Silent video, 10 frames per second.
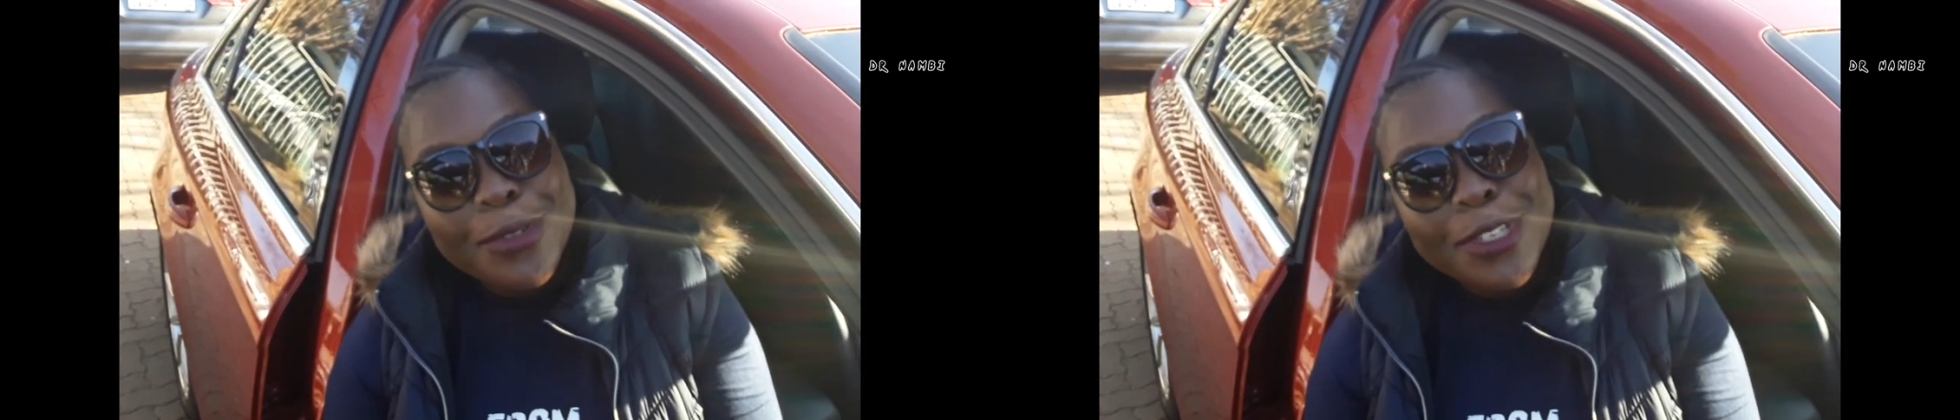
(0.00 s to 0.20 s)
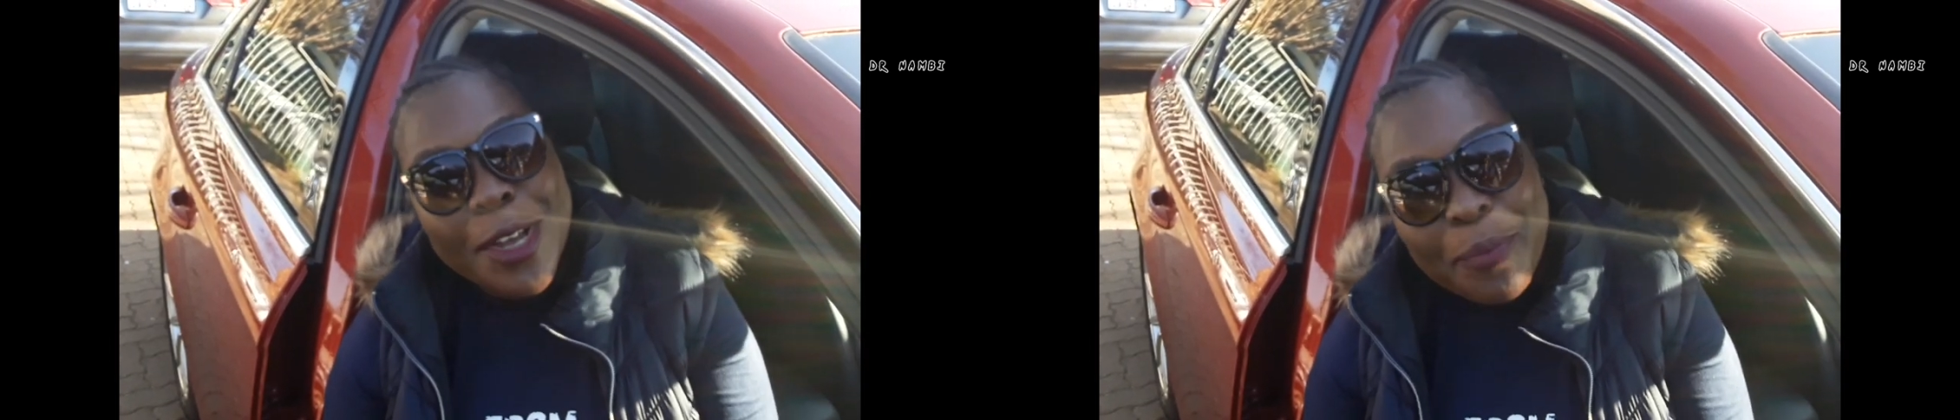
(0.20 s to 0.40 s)

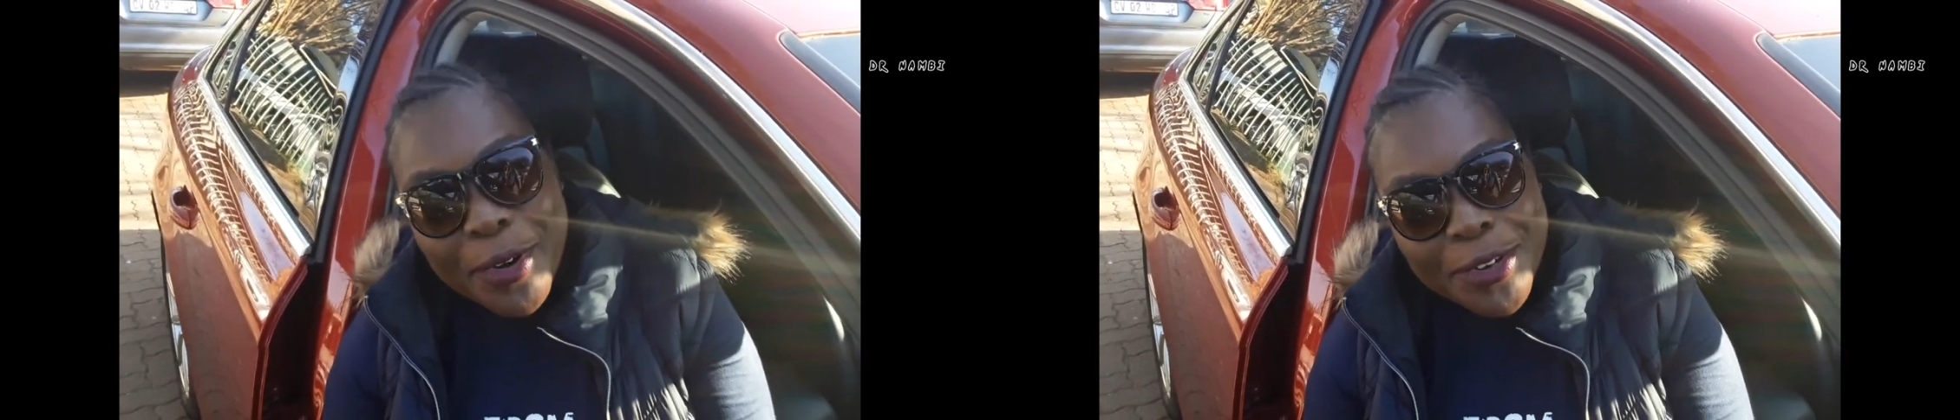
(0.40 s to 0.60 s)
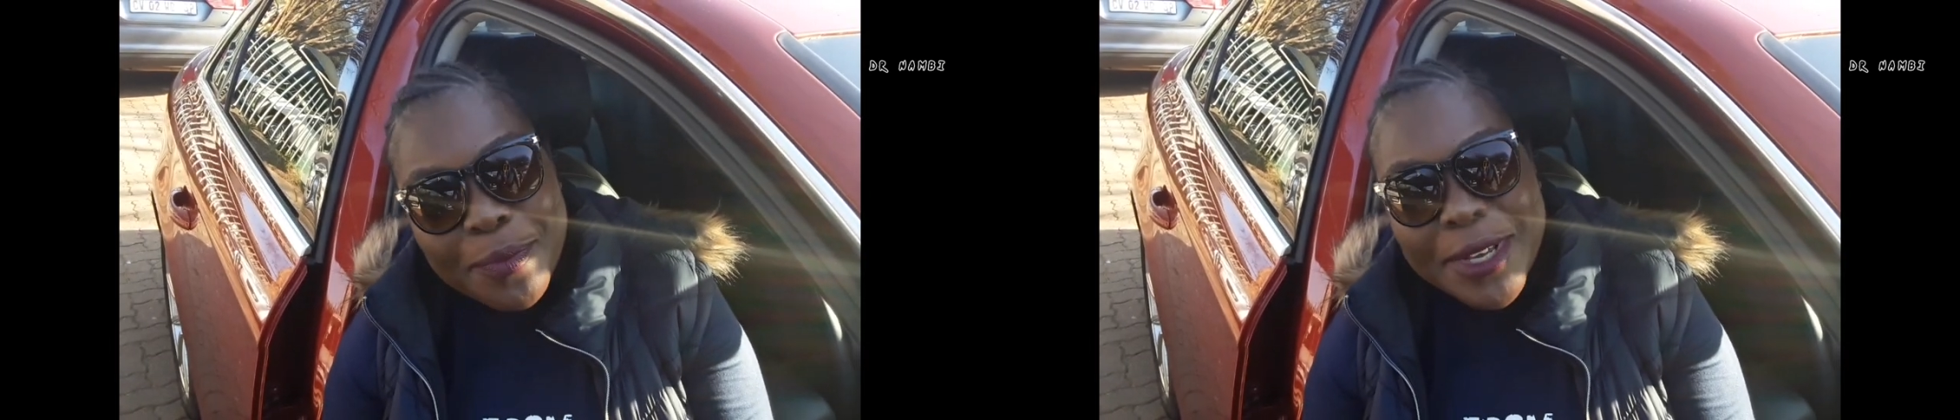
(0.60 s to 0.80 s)
to
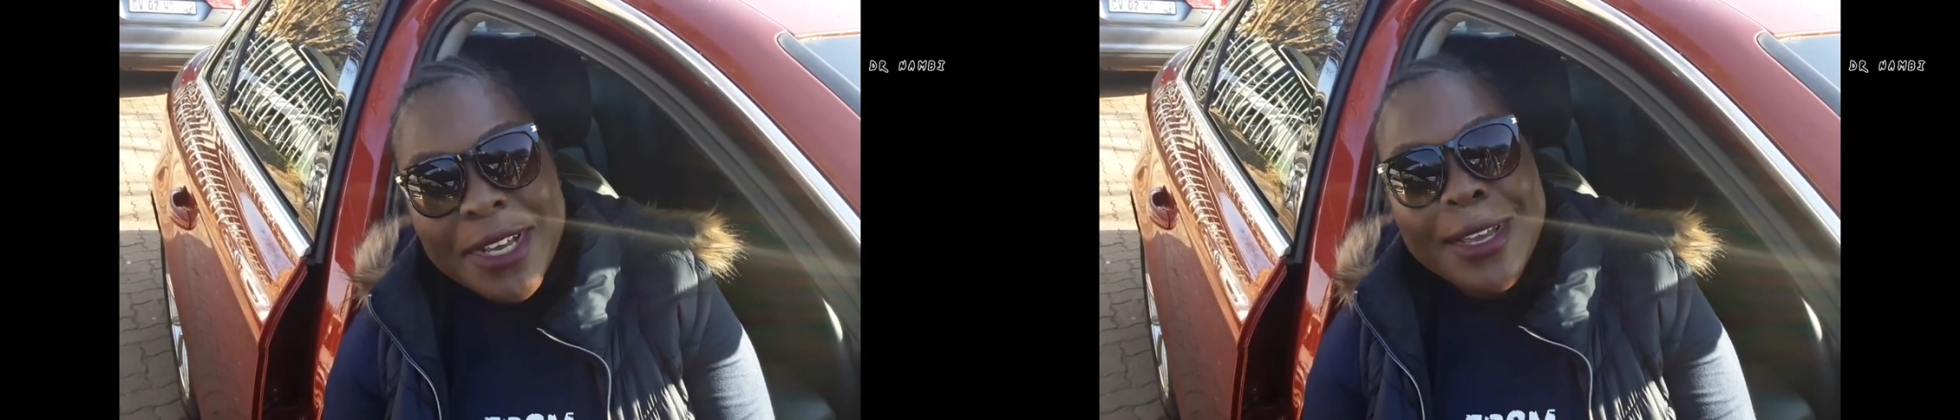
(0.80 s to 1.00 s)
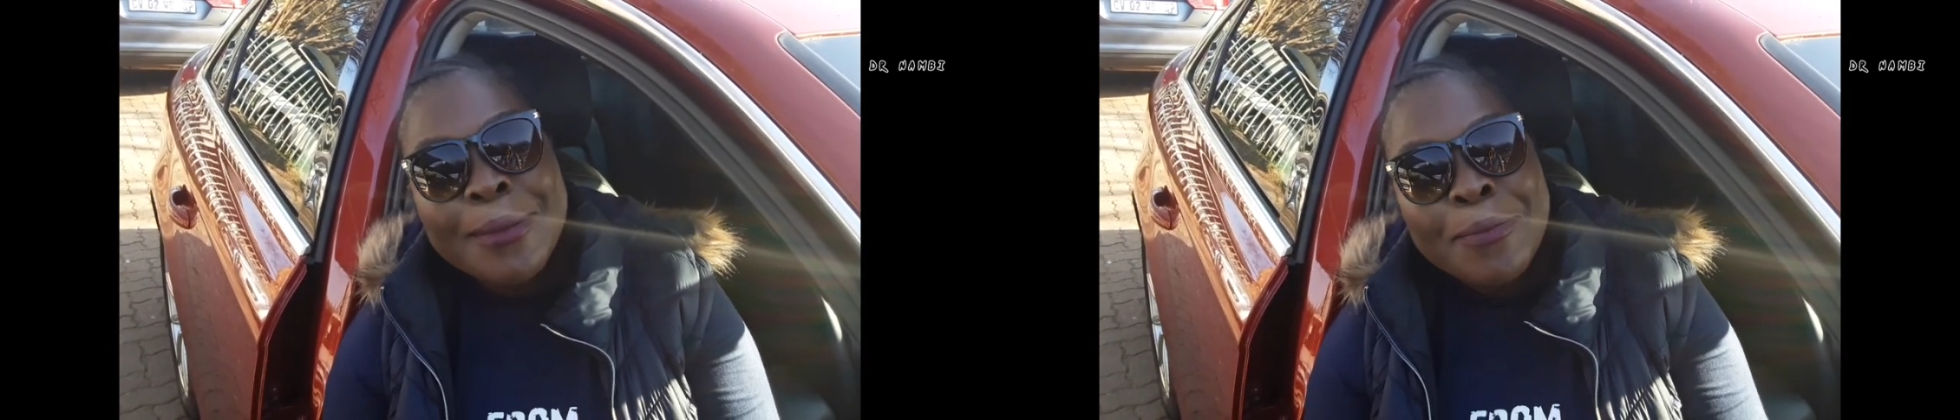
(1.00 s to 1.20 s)
support
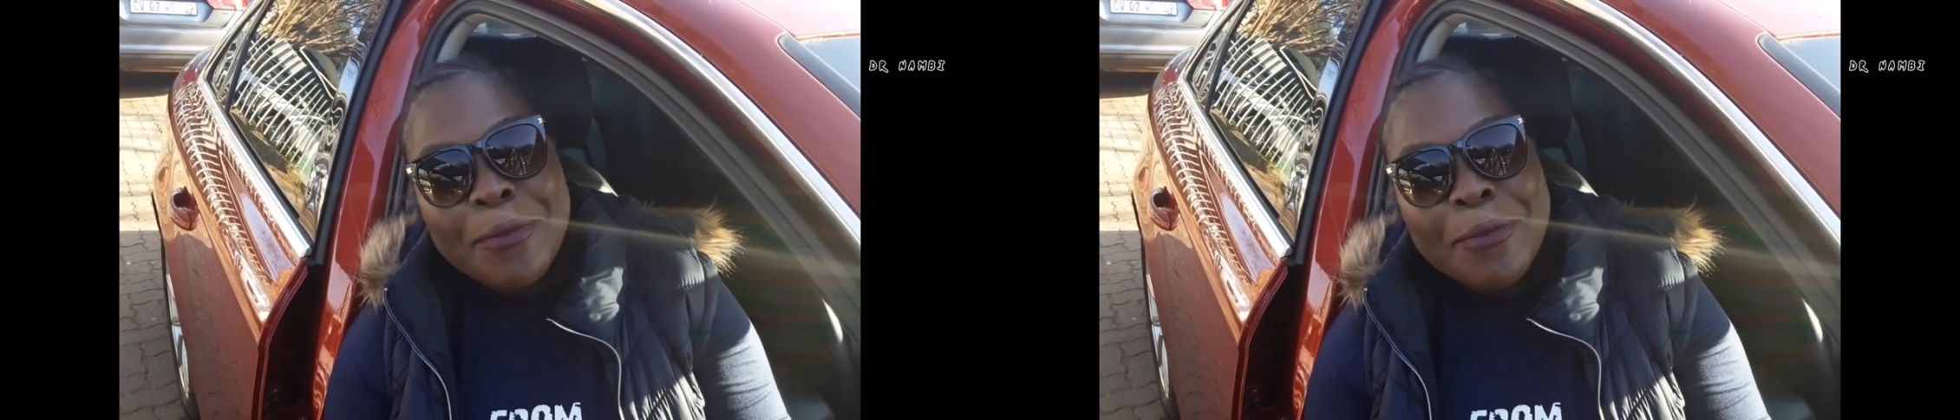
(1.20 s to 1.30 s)
me